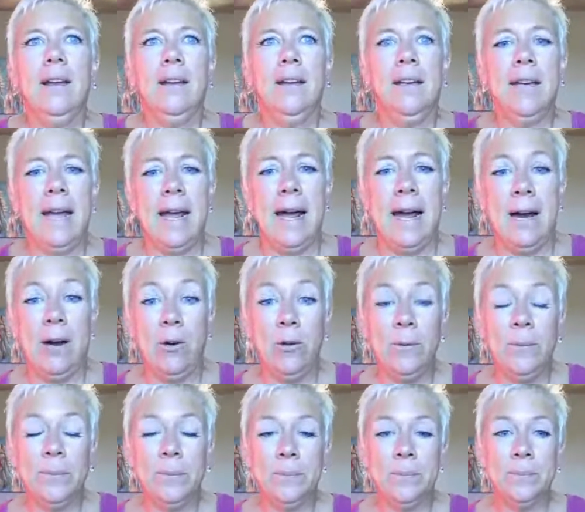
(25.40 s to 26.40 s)

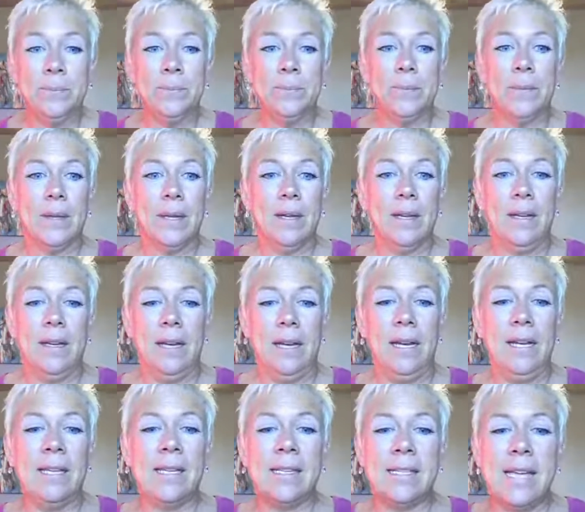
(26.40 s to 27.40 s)
Now,
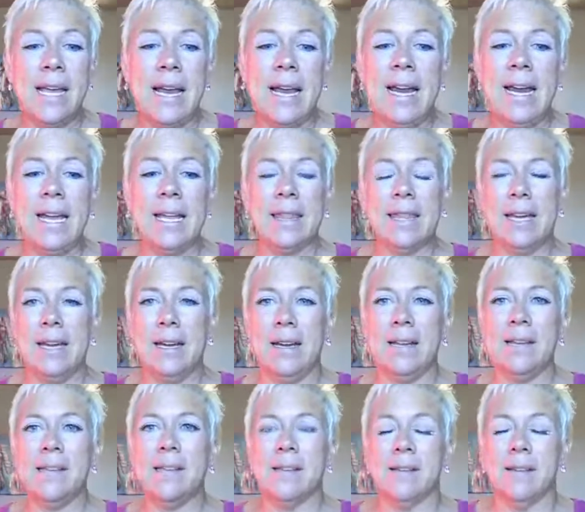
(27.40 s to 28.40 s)
in saying
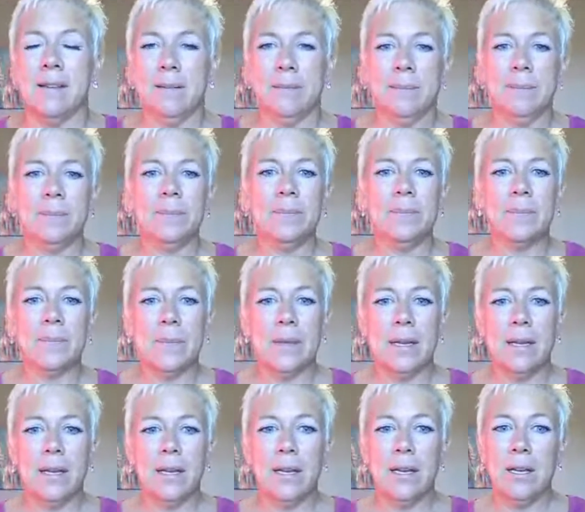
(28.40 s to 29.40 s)
this,
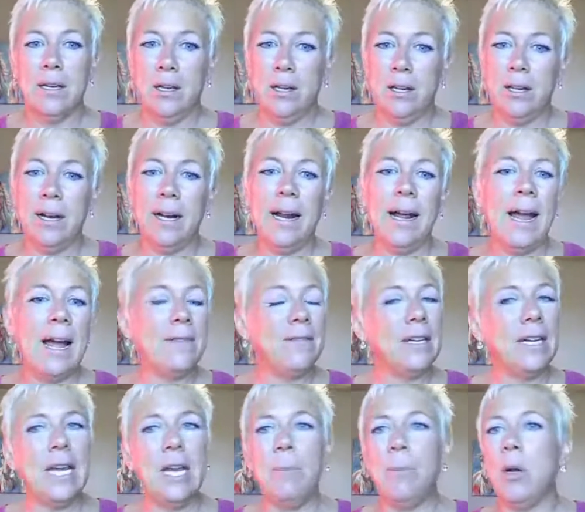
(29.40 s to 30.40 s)
you're going to have
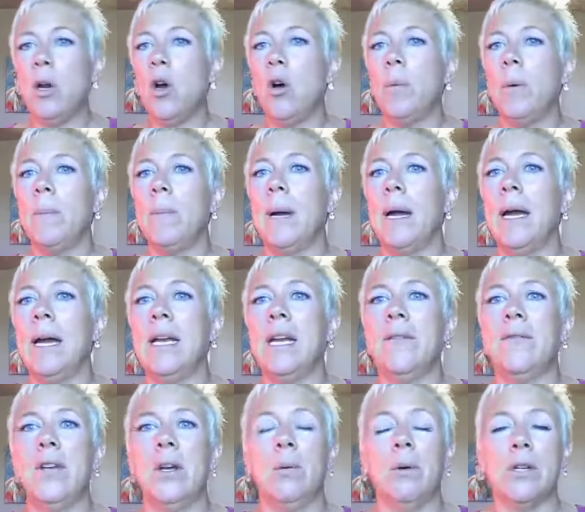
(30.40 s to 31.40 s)
to keep an open mind
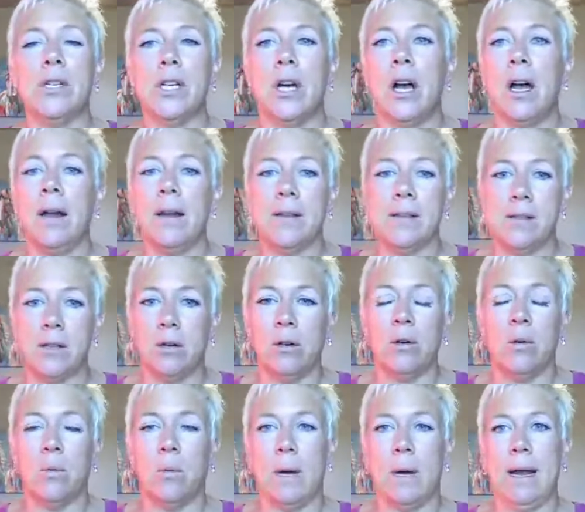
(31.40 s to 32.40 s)
if you were taught a
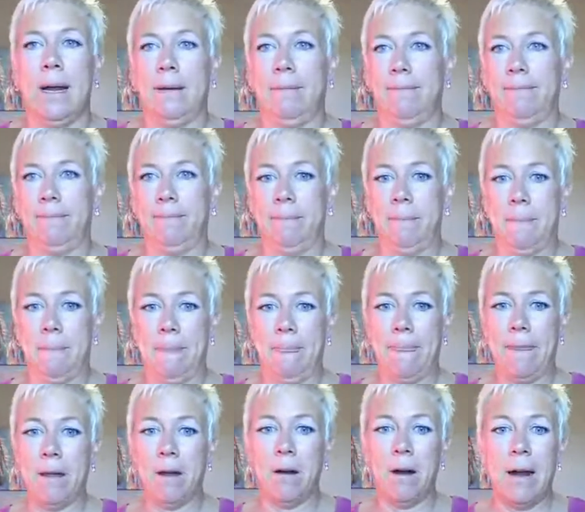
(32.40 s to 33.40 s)
certain way.
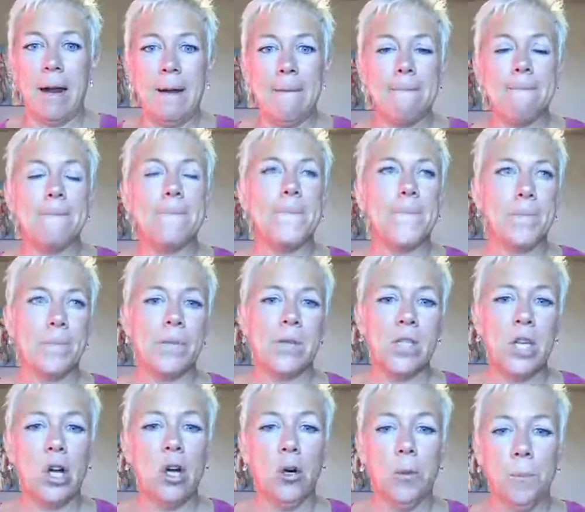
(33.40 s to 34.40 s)
All right.
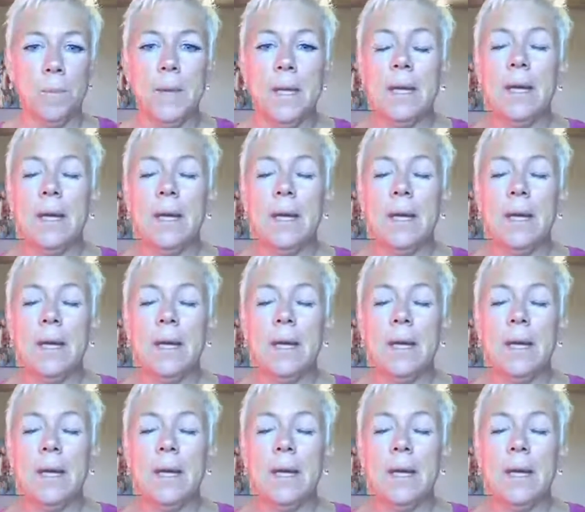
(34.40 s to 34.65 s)
So